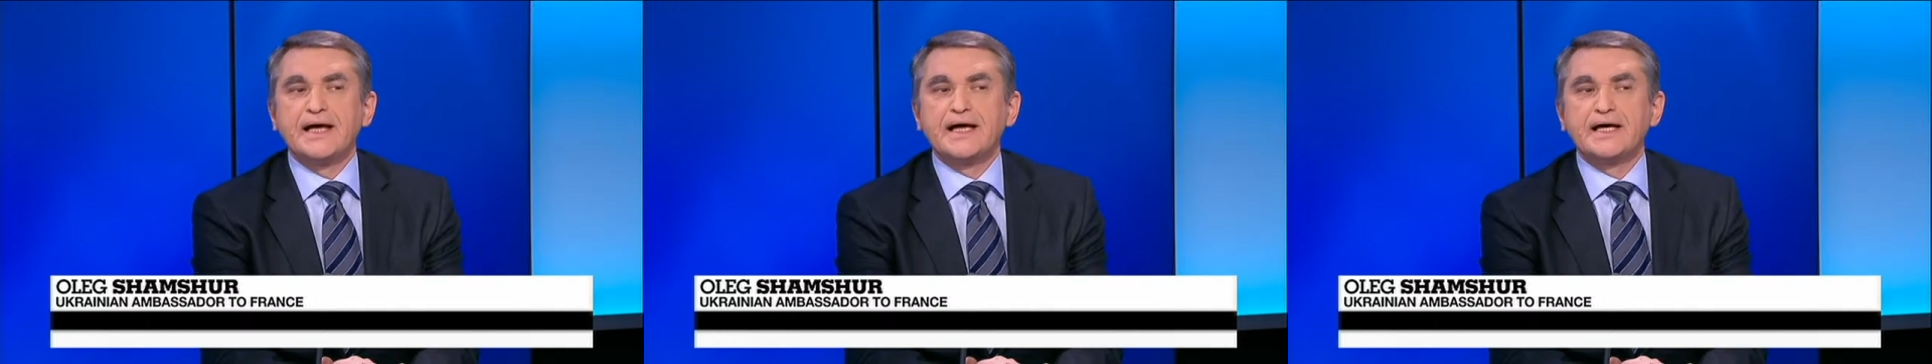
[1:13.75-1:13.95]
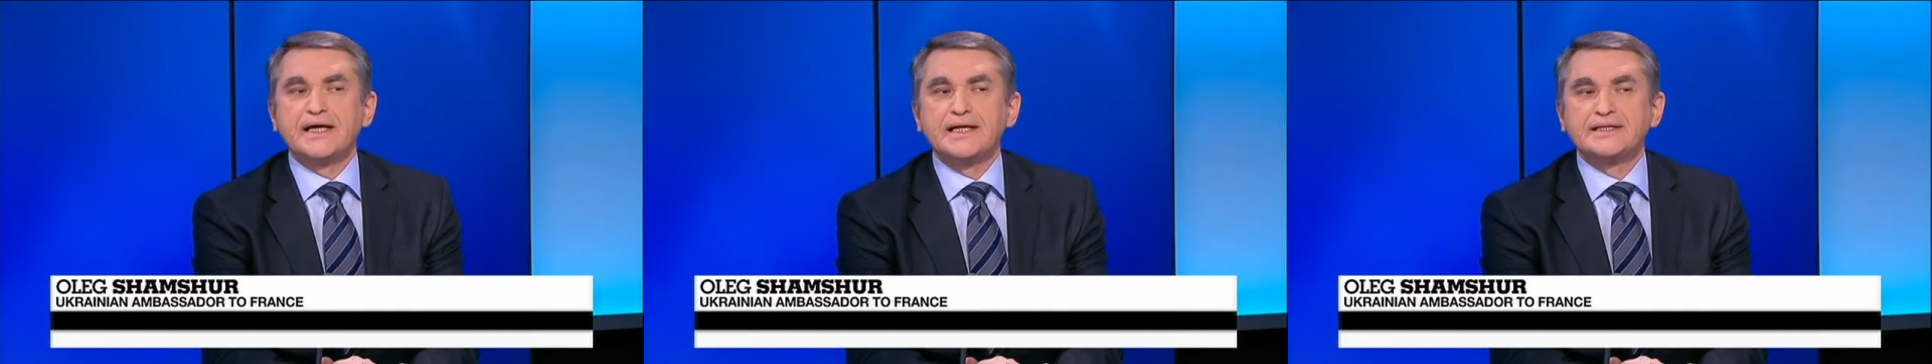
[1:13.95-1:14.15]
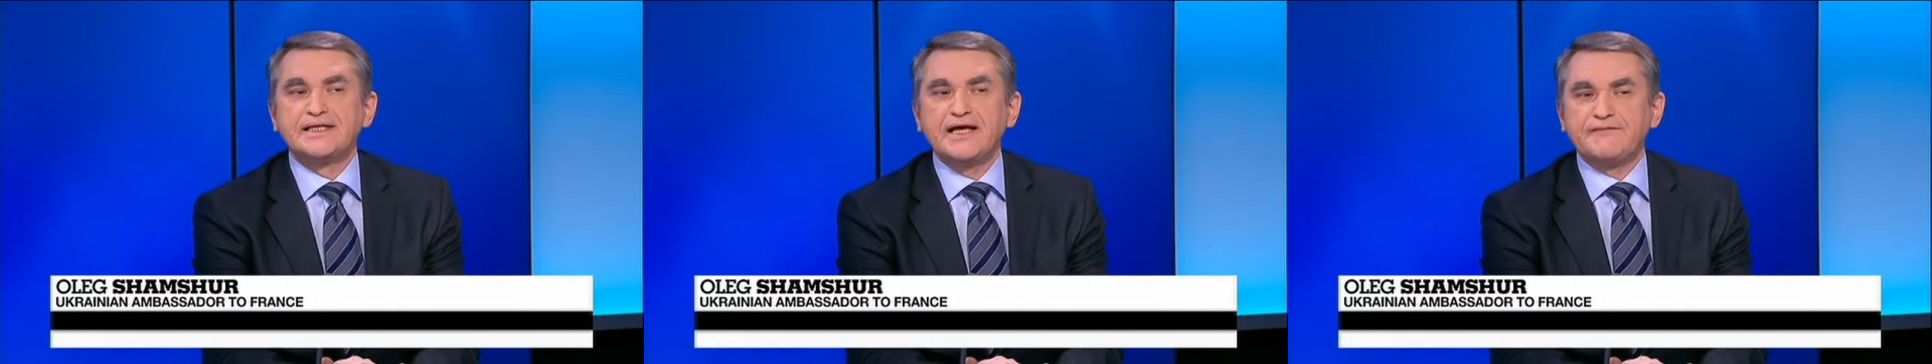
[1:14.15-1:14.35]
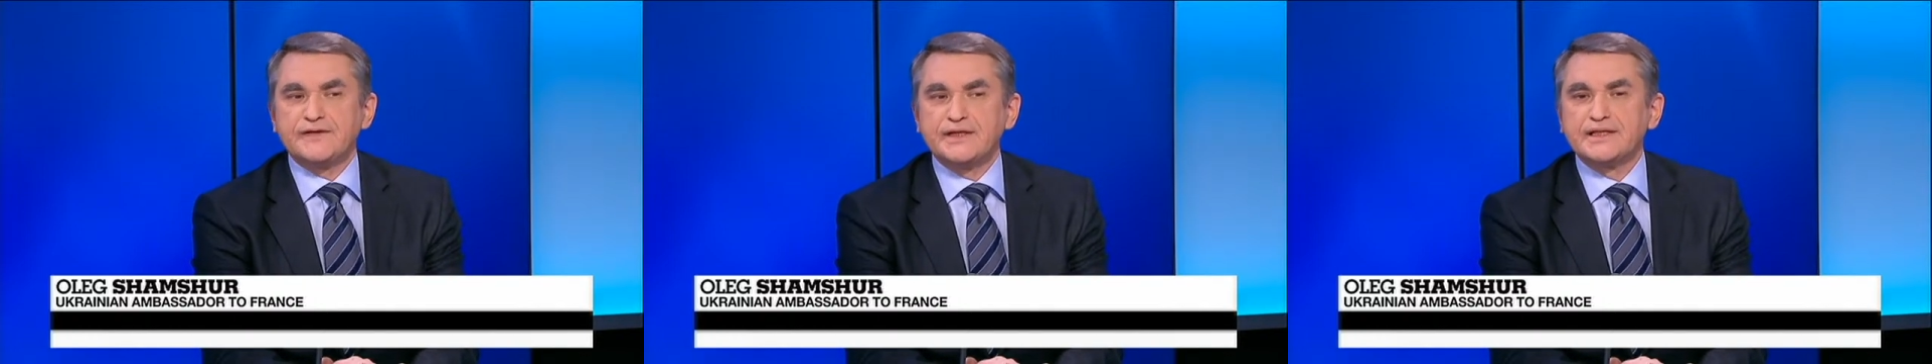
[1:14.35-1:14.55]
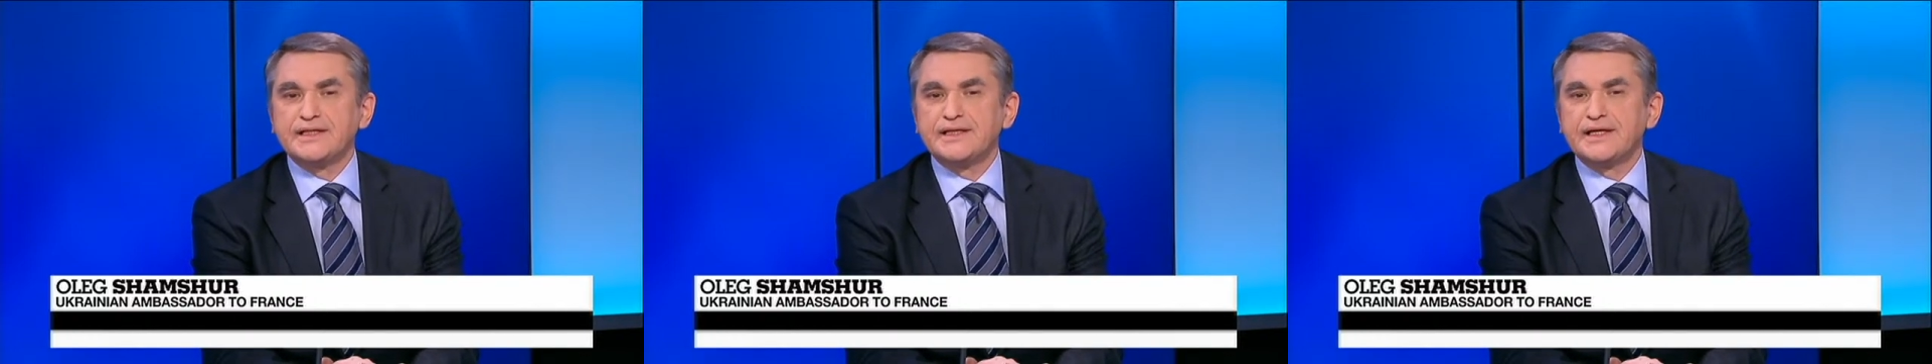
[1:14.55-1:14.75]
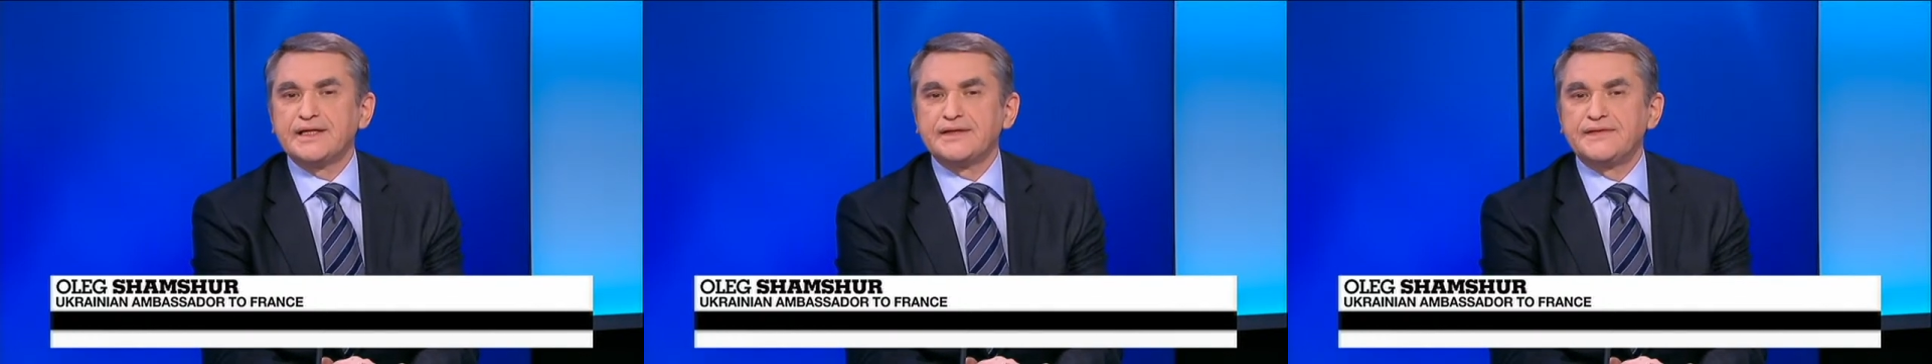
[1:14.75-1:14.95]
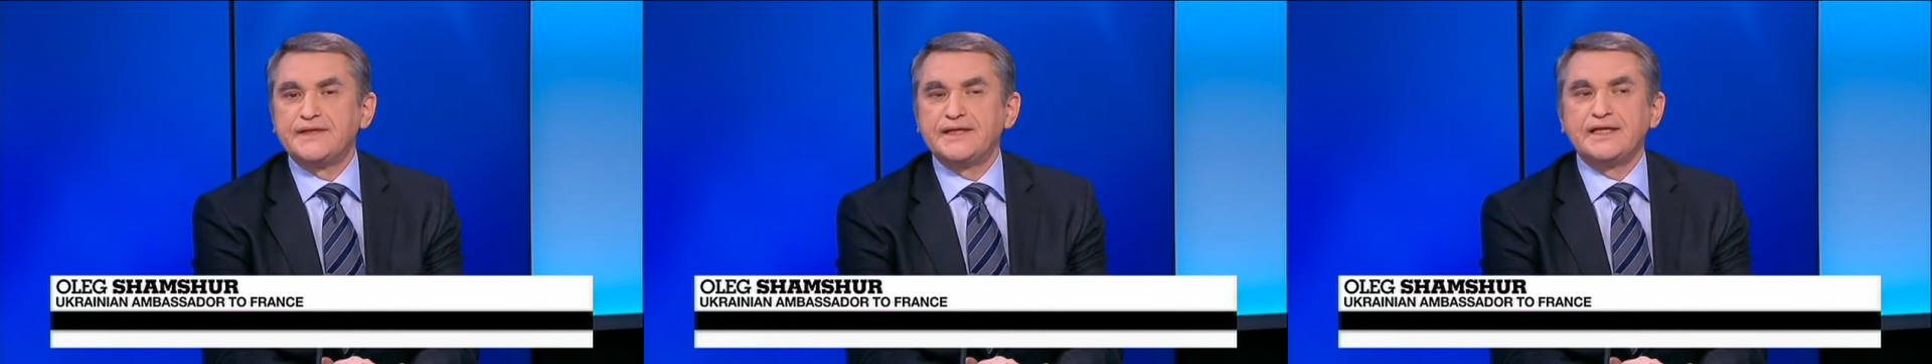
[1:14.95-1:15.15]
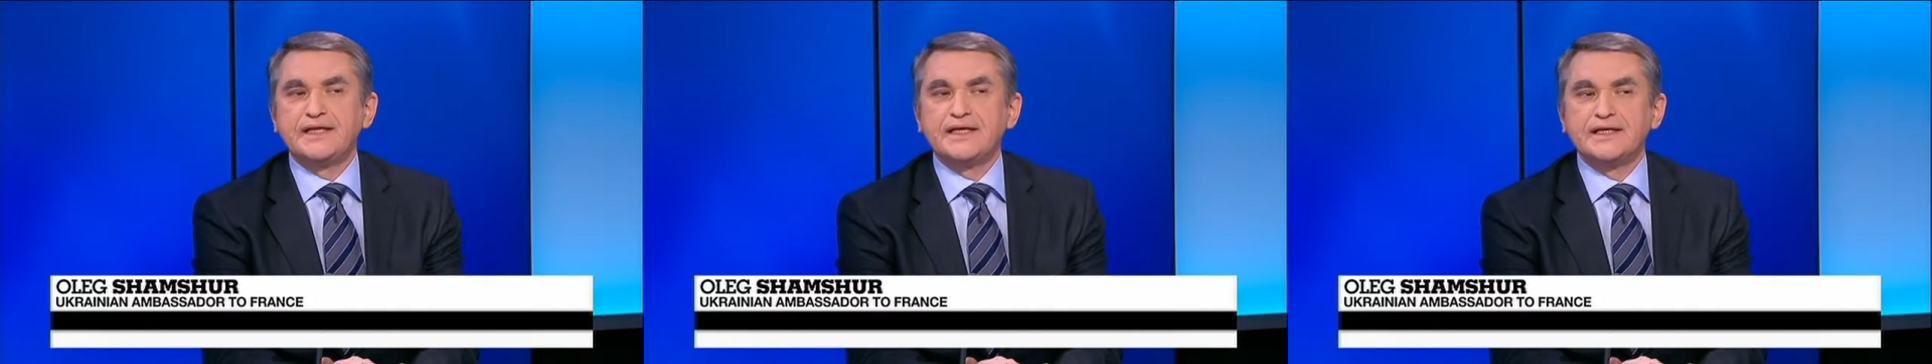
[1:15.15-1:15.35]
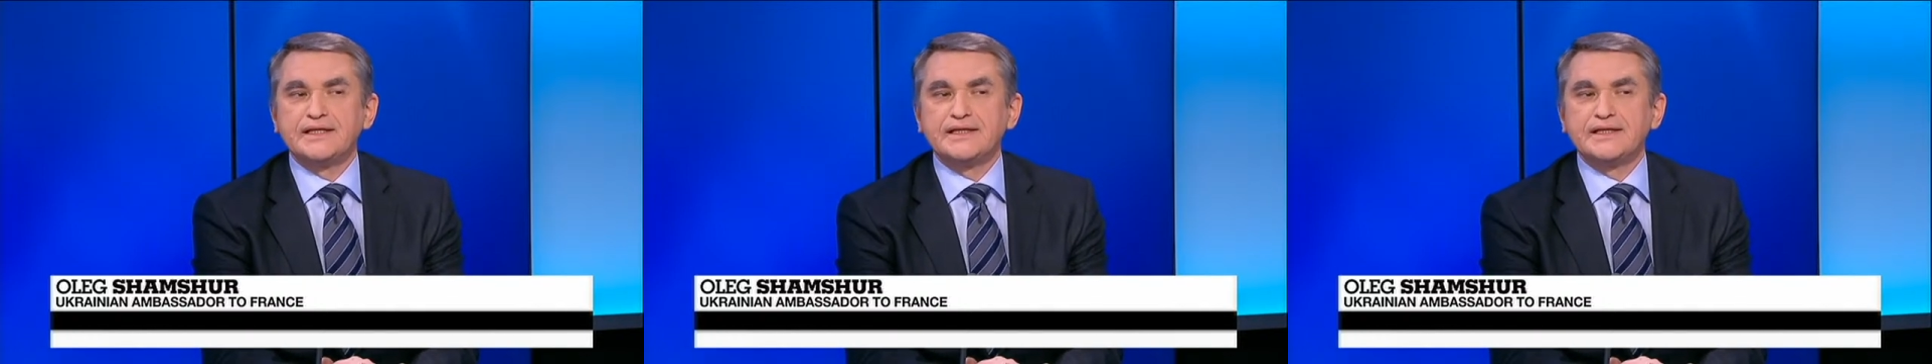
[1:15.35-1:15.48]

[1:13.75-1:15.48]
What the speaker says: Definitely, the